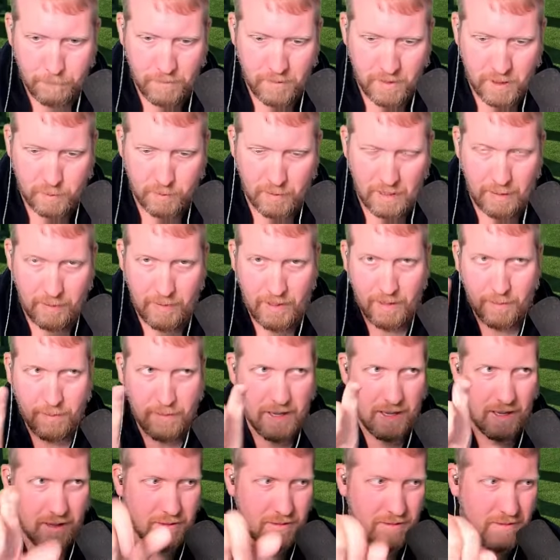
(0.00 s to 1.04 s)
This may be
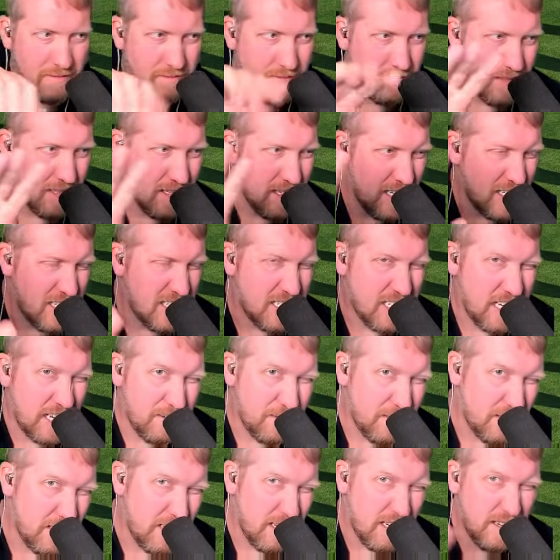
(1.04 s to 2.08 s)
about, let's say,